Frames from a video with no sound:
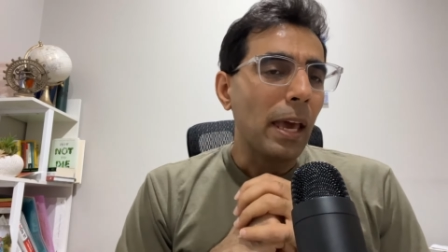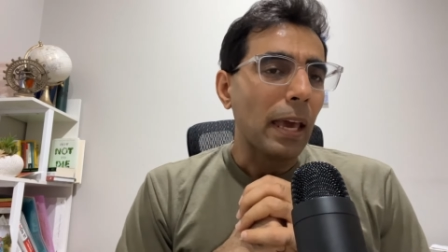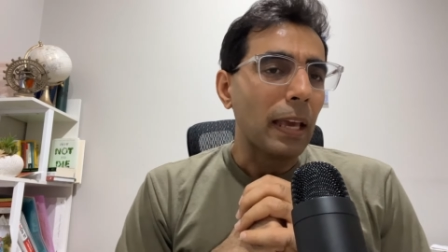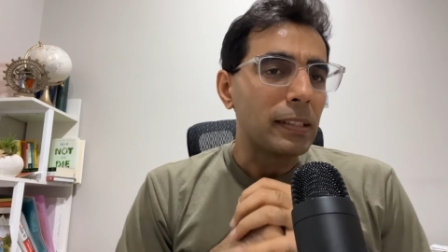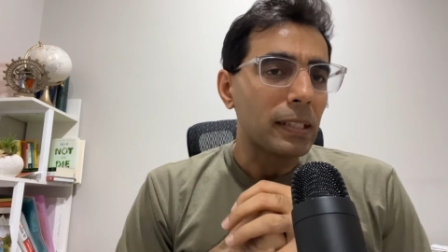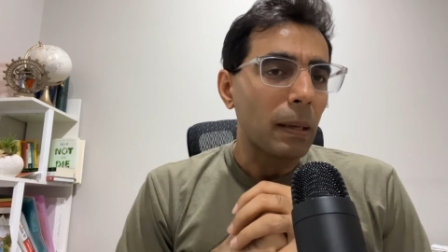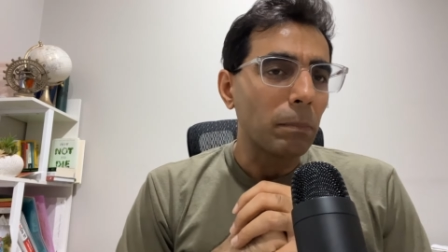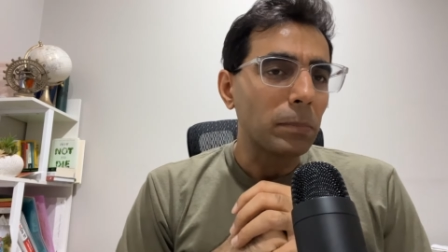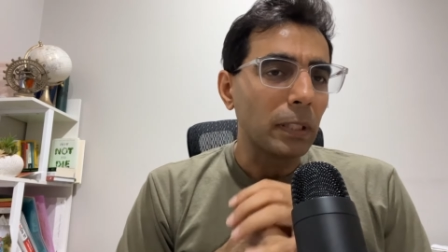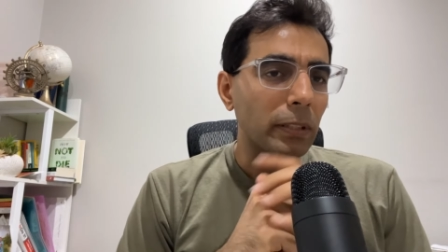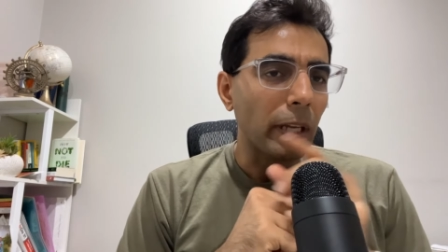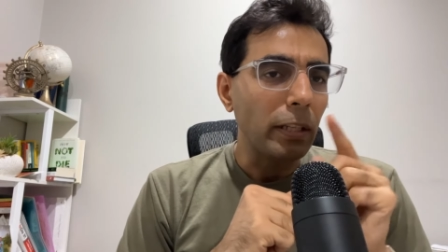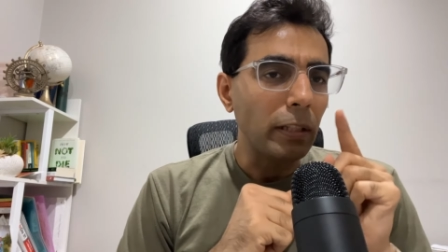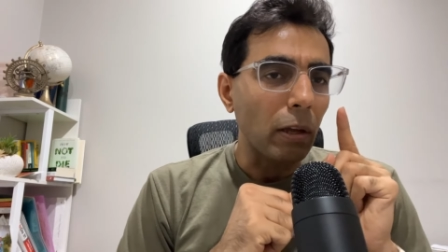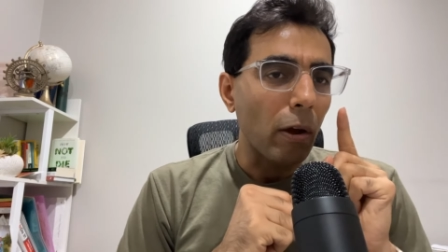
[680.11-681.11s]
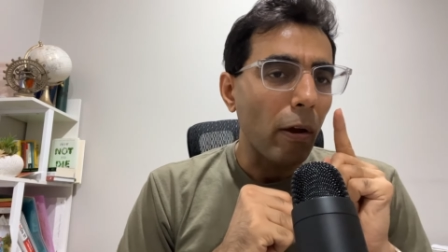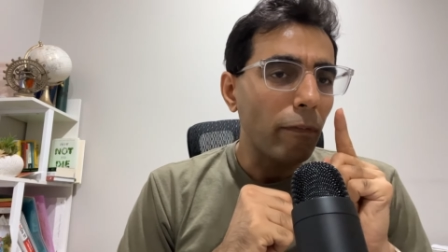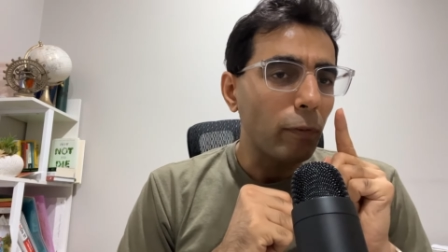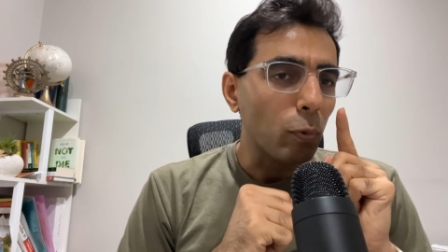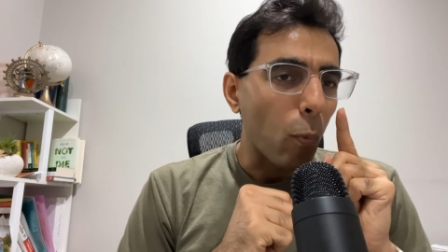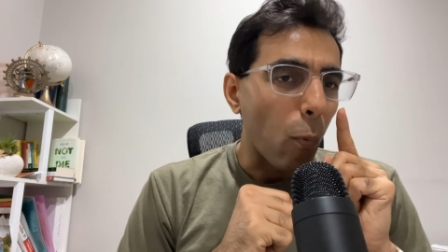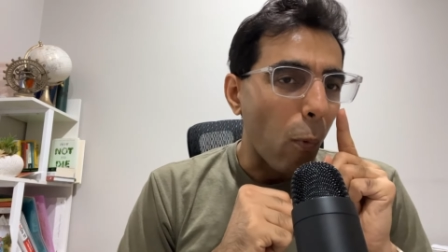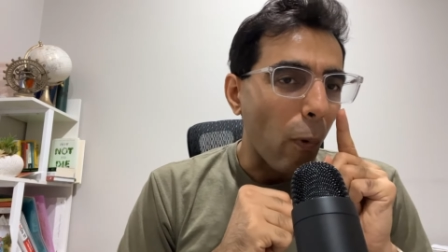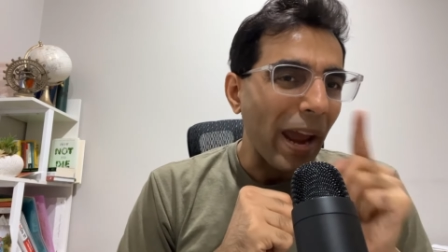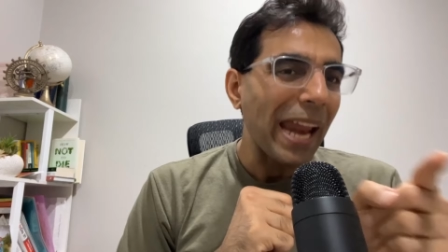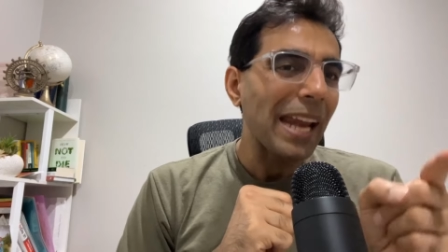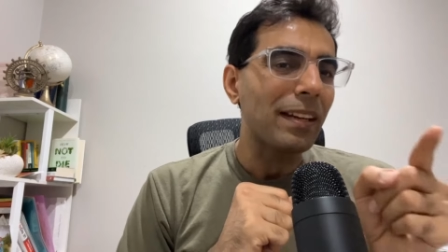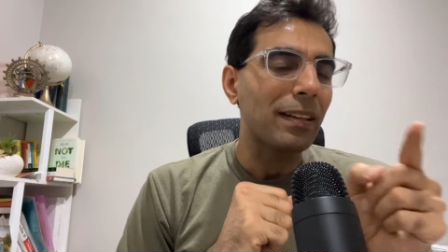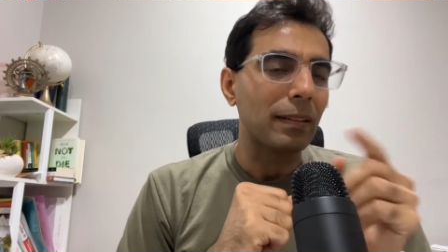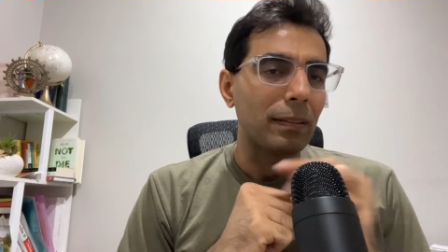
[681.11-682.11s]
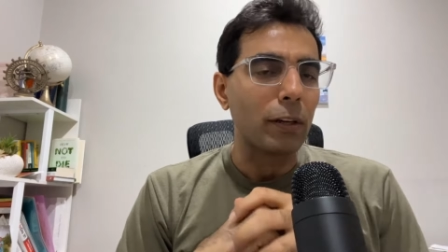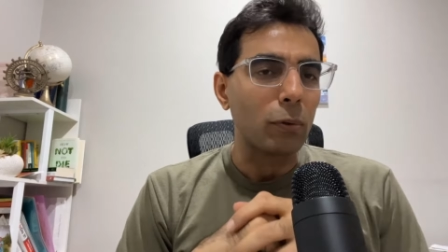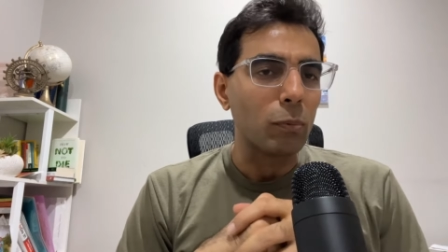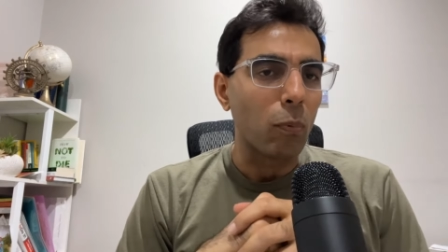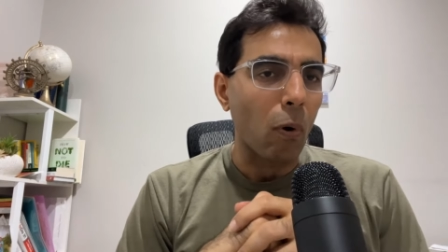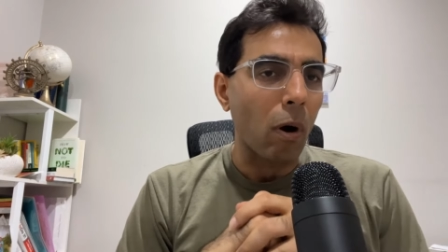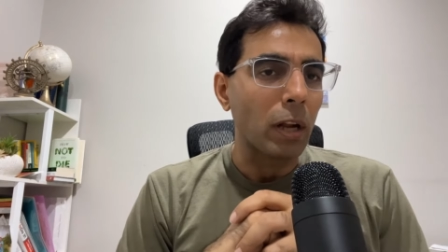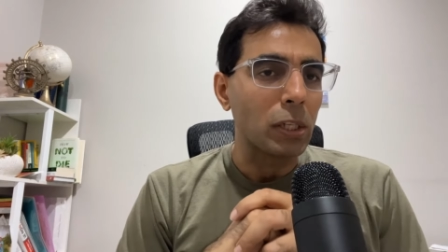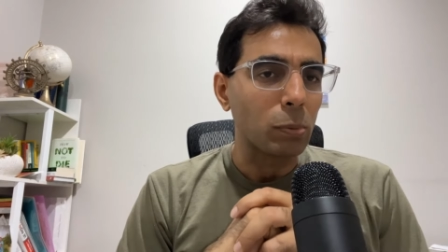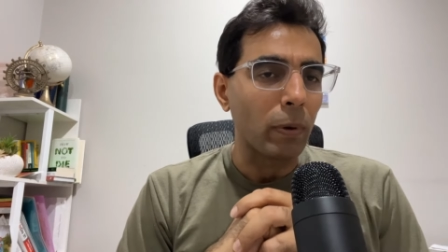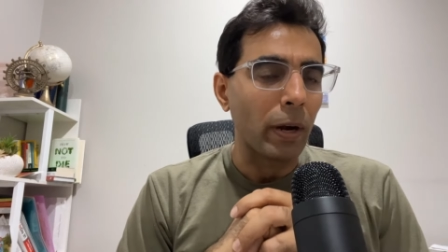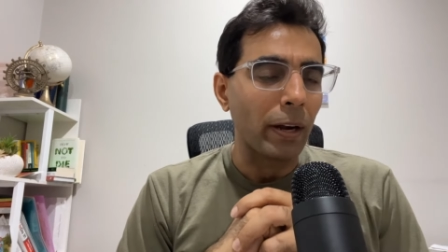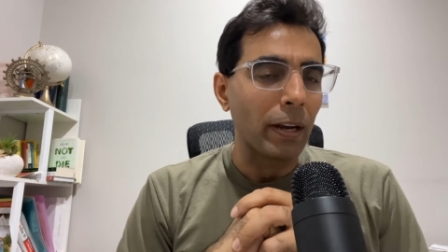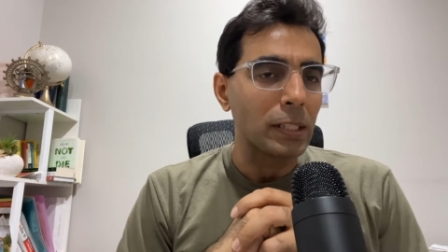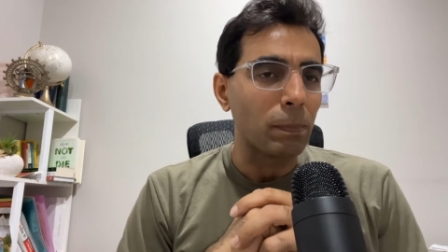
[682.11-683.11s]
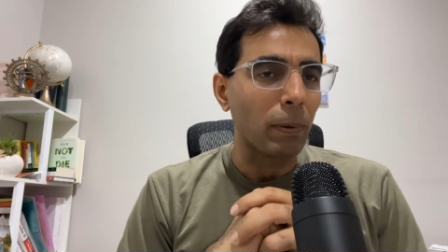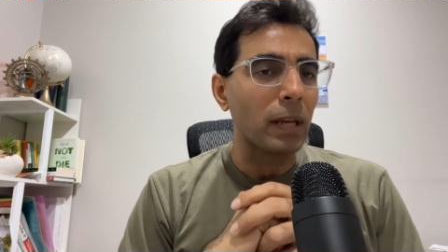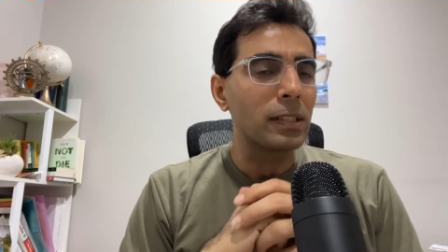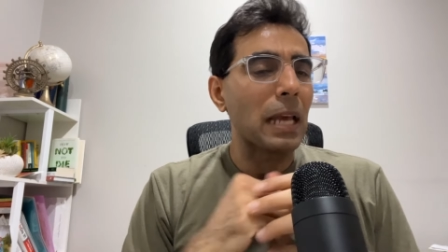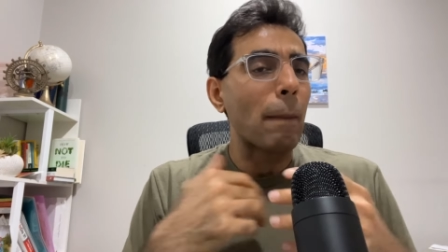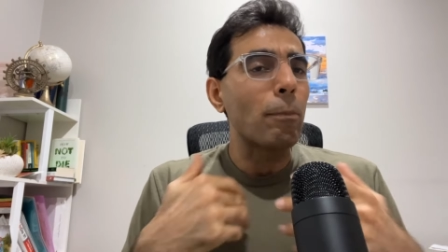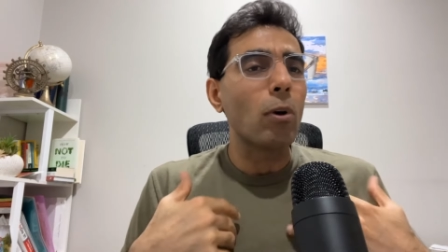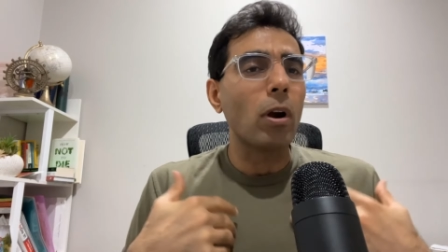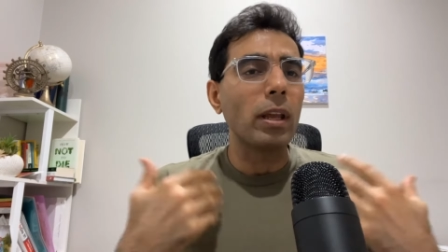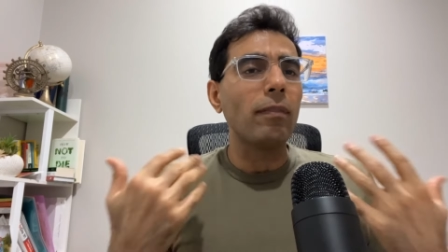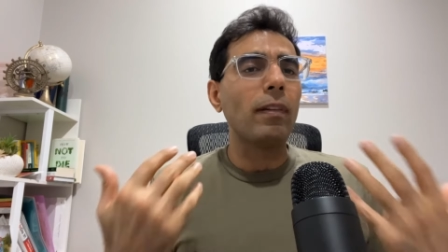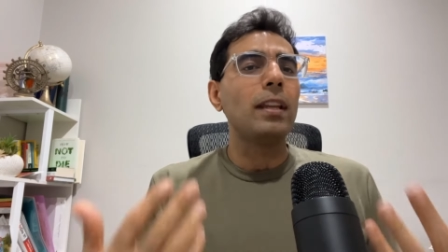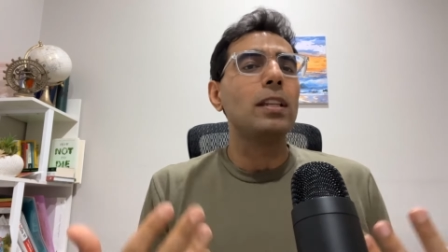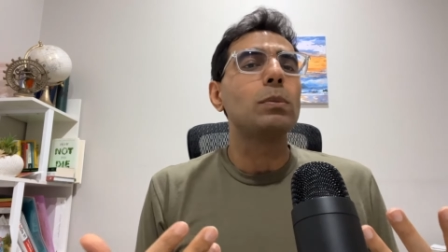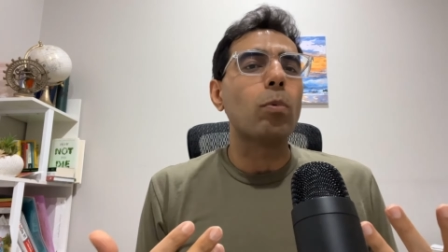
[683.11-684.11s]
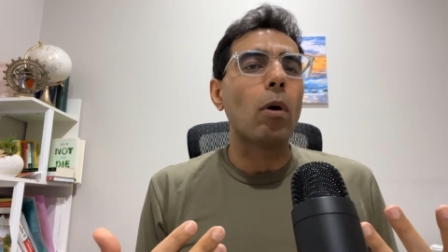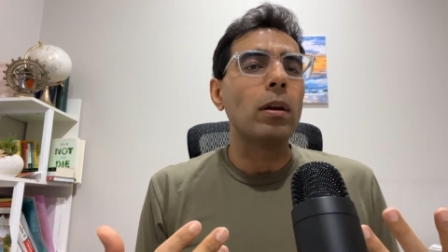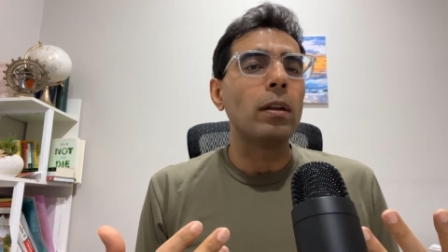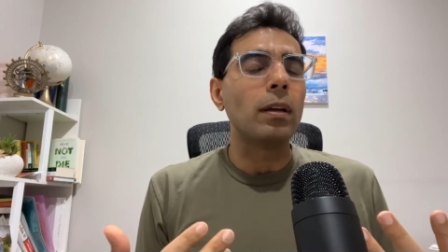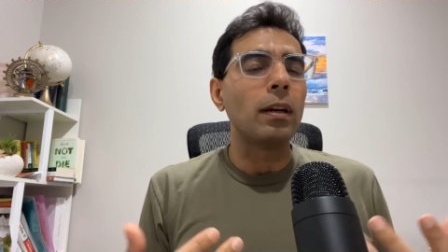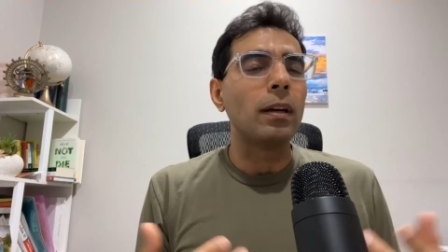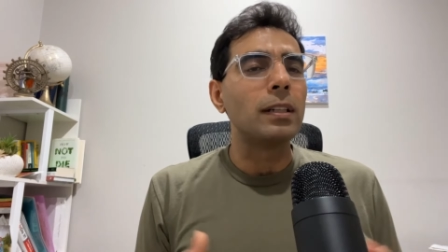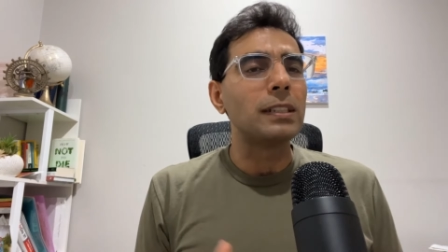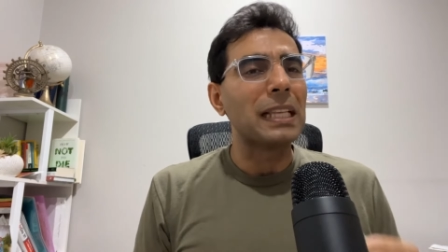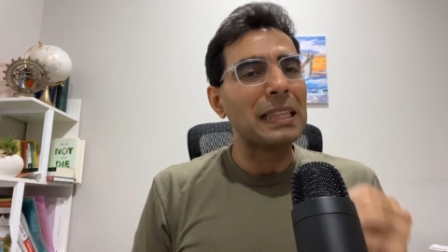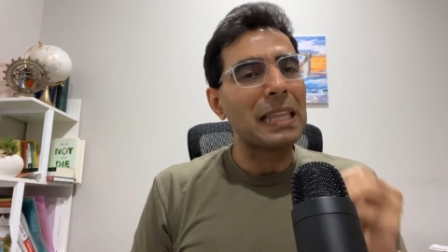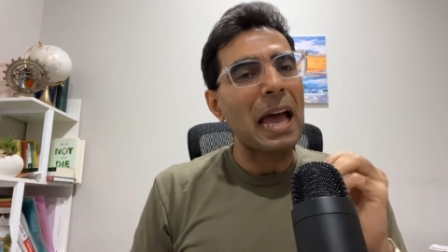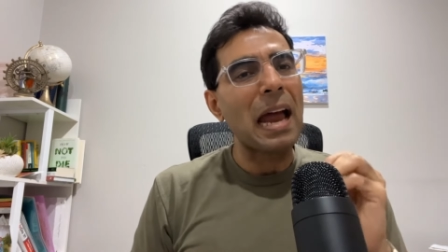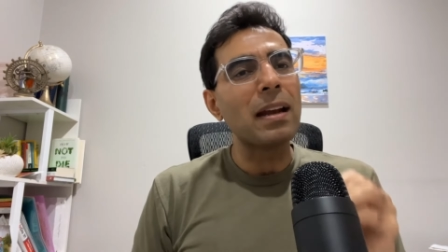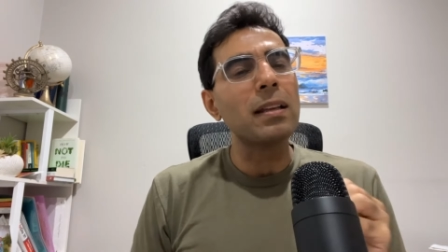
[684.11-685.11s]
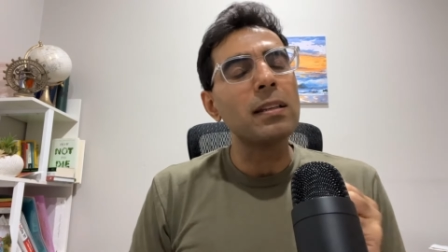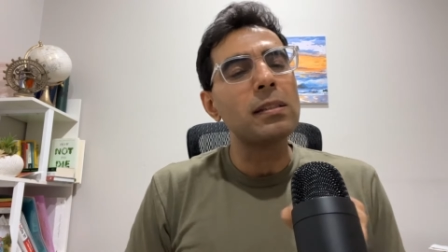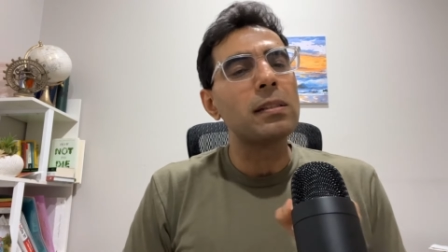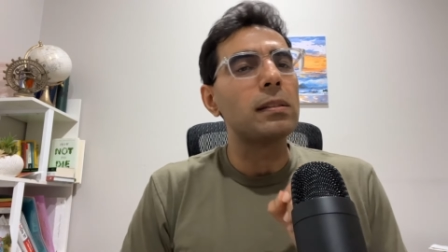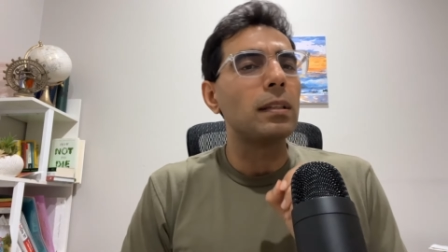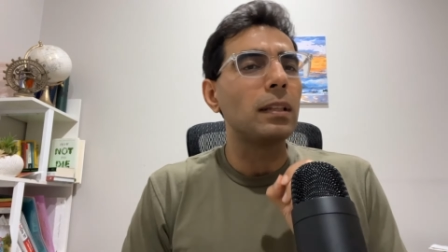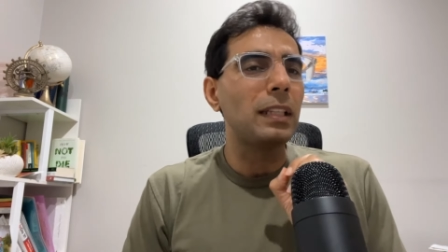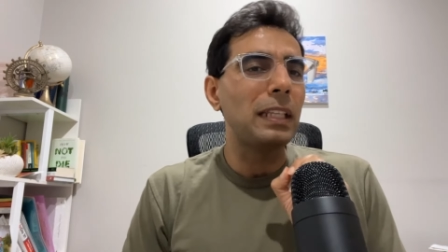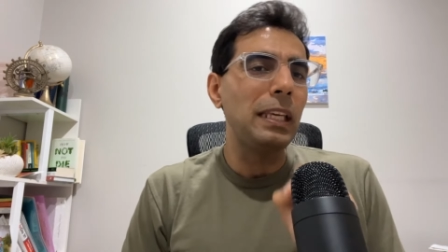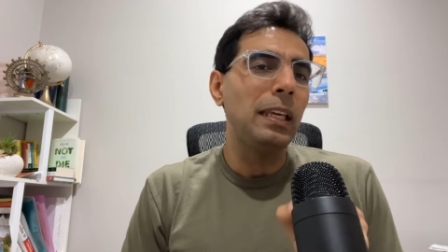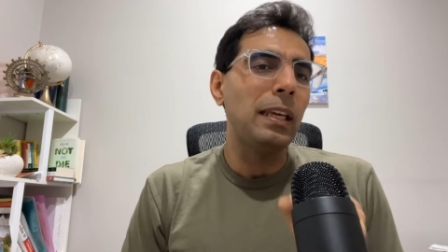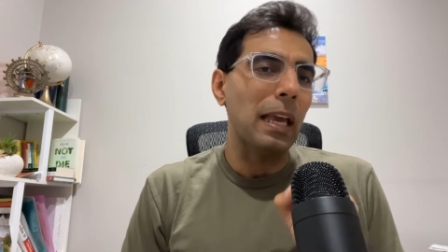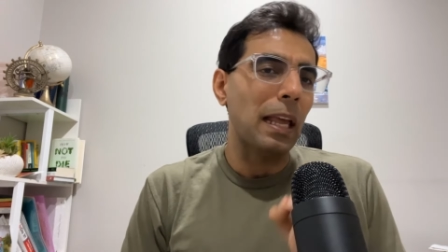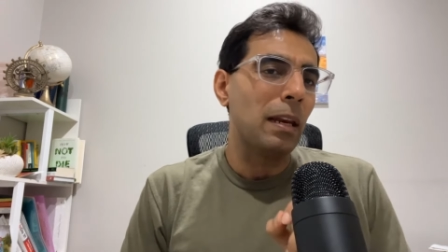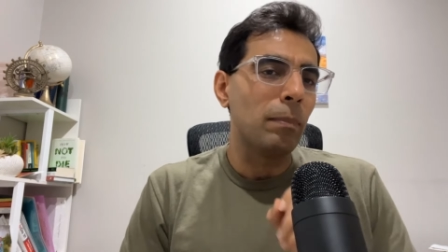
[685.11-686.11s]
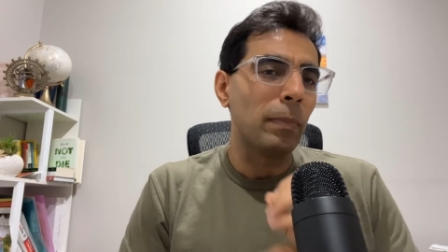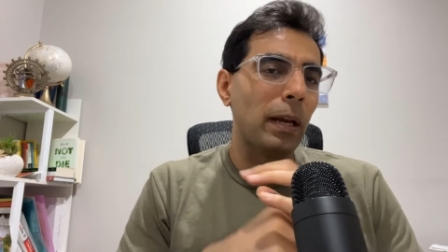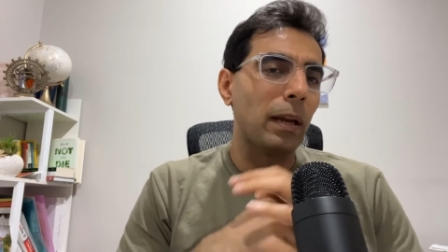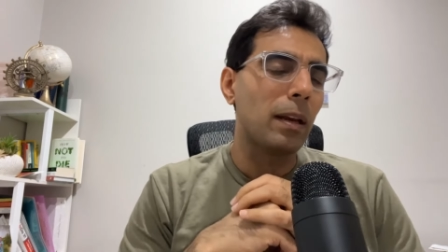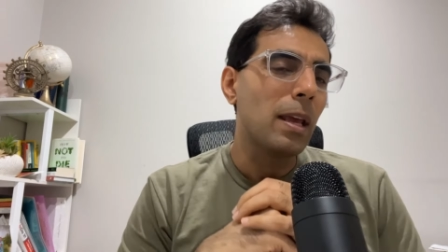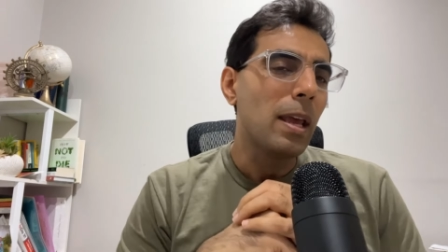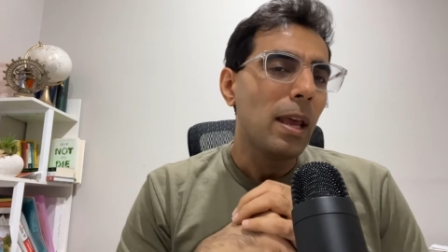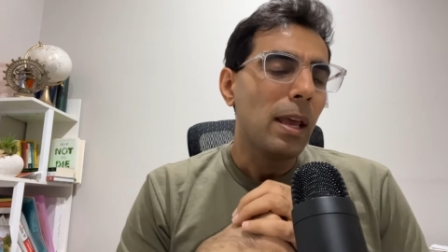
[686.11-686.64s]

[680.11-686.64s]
is something that you have to wait to watch what it is because i'm not giving any spoiler alerts and that is the key element